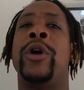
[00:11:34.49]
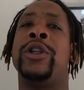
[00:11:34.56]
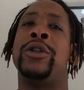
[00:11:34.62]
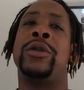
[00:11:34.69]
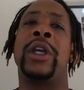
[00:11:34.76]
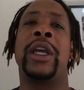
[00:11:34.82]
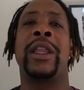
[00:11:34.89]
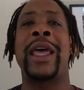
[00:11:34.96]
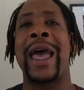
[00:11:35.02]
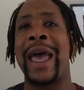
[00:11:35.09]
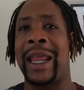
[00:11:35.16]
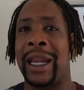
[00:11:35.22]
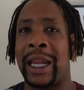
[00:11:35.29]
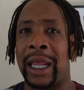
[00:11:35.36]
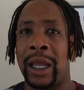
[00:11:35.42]
What did you think of
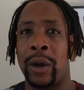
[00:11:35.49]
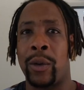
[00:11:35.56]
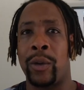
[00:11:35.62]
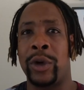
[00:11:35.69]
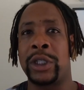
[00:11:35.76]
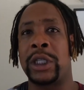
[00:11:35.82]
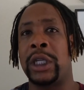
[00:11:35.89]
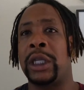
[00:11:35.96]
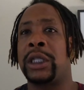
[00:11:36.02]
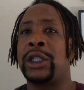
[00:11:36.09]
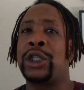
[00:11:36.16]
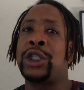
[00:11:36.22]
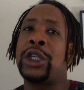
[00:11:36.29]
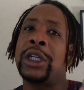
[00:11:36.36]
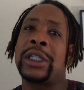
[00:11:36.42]
the editing? Was it
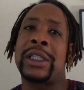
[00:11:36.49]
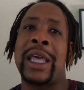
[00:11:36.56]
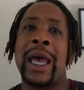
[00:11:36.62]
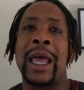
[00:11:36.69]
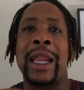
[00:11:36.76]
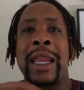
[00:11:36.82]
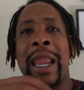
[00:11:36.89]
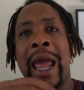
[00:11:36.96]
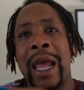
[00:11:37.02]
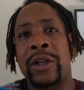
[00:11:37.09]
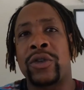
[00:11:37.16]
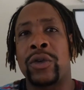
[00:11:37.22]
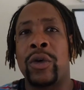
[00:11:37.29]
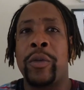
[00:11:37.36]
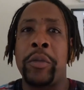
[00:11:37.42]
just that
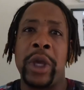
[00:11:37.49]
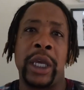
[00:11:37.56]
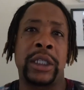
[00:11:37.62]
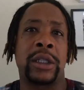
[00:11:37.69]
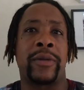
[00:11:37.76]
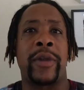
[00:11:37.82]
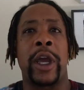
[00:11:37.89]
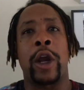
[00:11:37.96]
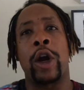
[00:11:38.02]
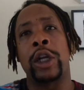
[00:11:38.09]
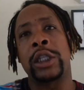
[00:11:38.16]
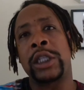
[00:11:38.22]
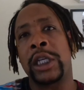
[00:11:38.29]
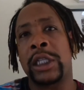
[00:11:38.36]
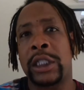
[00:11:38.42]
natural mix of like
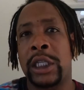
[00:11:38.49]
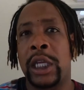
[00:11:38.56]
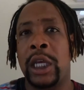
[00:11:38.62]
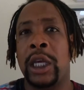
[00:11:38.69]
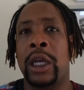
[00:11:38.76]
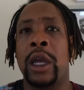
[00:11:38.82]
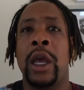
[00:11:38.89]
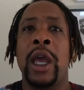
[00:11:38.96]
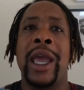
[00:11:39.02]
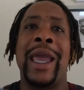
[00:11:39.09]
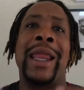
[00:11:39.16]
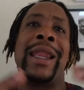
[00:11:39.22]
artistic